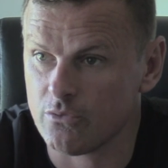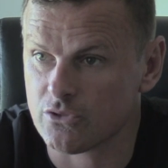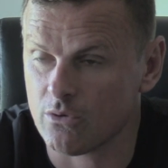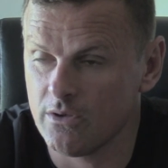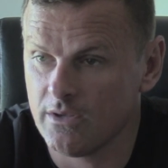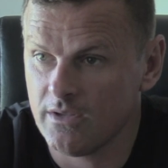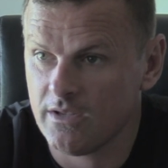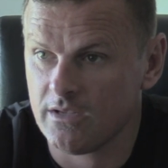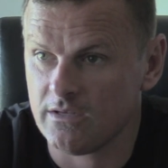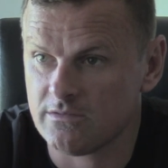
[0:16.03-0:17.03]
So
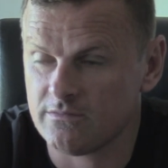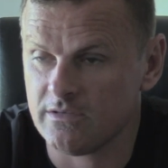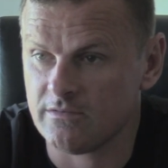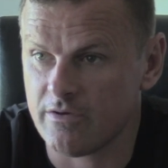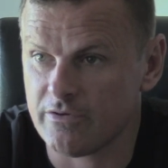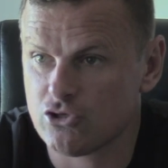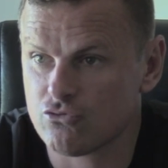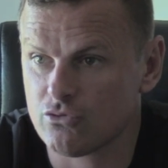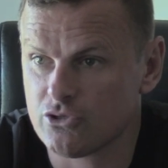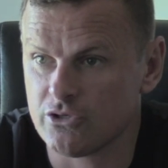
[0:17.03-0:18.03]
it's very
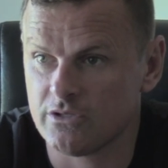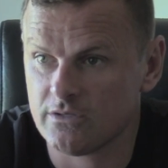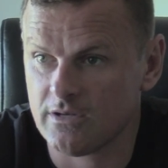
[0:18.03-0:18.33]
structured.